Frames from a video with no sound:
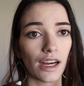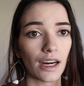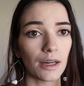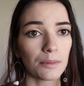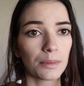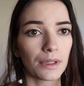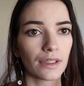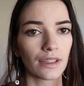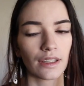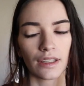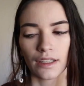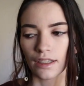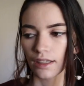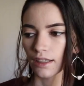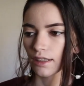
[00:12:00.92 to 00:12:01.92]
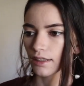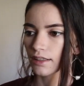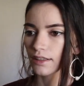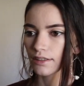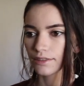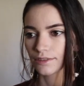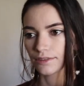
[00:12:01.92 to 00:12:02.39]
cup.
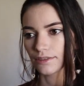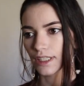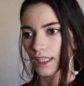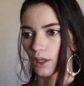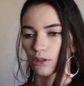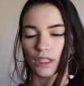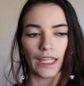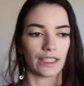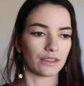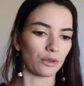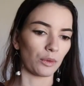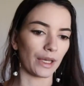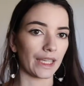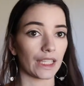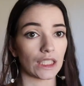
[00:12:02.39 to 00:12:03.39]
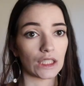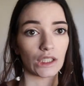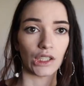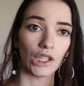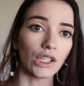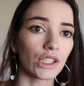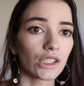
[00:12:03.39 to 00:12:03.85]
They don't like the way it
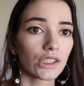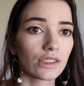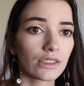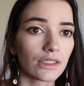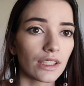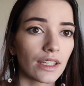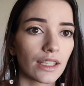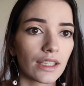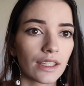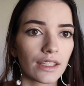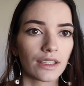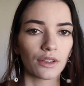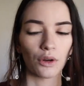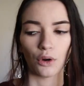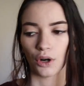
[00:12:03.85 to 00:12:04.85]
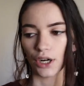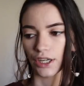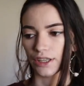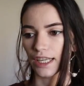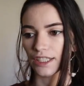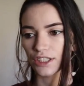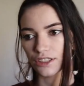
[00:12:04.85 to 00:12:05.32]
looks,
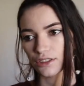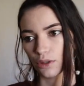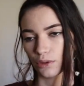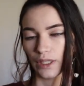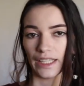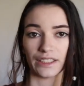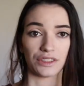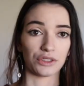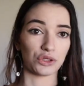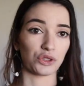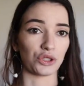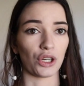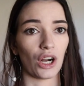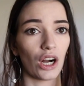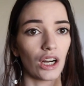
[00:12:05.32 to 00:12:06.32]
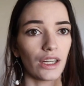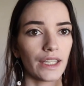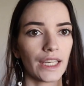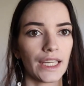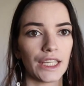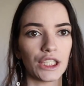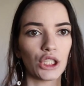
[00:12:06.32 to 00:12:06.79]
or they just don't like the straw.
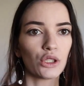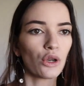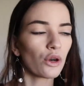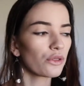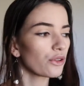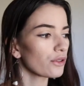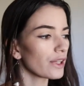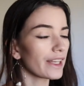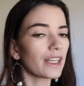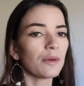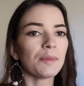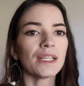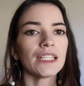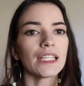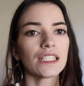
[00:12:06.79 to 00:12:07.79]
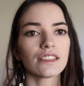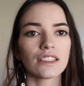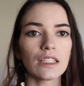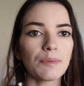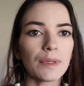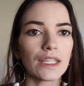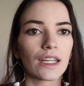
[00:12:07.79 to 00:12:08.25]
You go through like a million
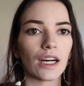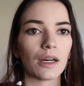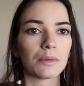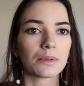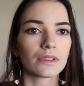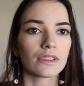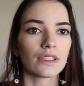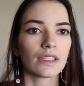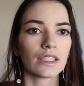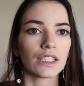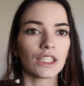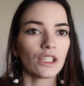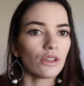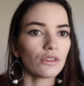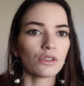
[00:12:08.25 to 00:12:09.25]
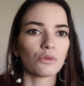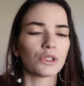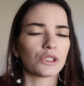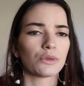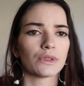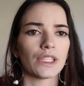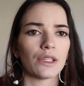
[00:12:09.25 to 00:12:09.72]
sippy cups. You don't know
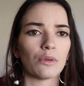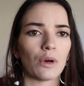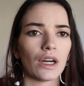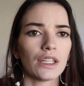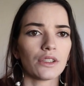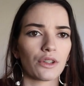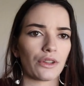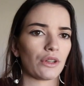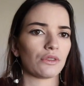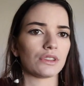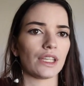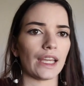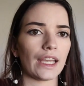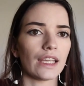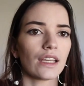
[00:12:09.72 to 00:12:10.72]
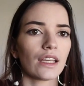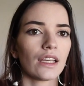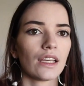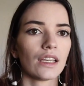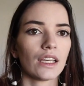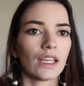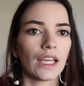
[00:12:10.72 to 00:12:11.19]
which one they want or they'll take.
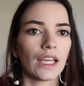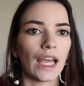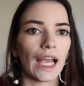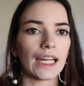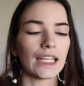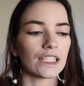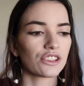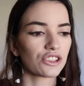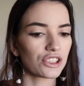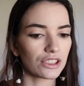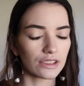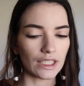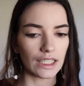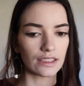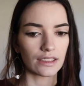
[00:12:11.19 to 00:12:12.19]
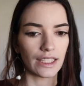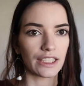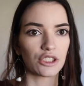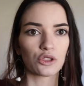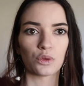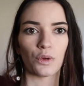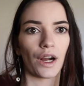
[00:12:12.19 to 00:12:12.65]
And it's
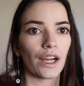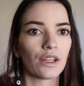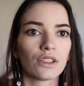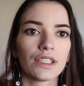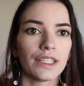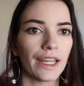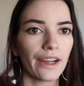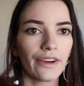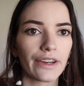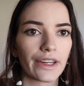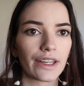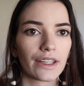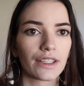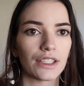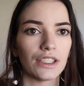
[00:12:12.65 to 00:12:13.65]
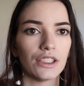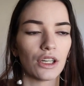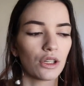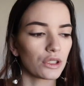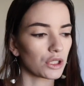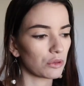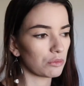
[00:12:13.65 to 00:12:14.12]
like trial and error. You
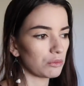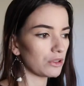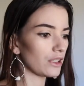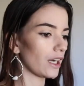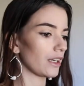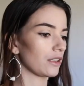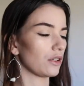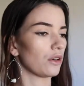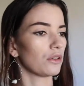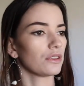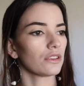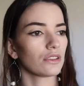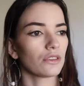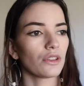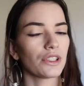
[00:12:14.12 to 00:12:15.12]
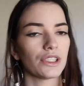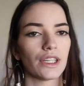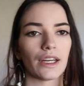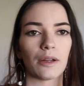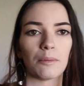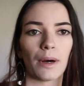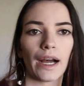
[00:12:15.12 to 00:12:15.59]
know, you gotta go in the store, you
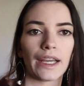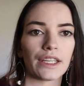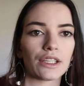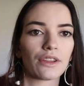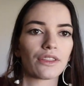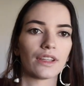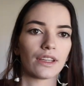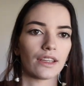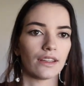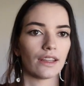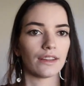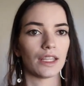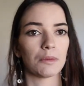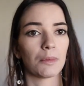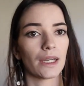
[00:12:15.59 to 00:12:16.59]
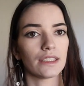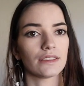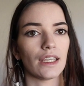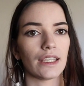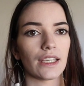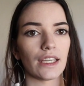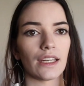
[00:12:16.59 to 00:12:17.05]
gotta buy it thinking that they might
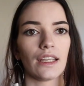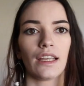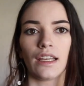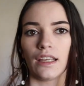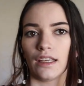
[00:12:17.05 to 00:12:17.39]
take it.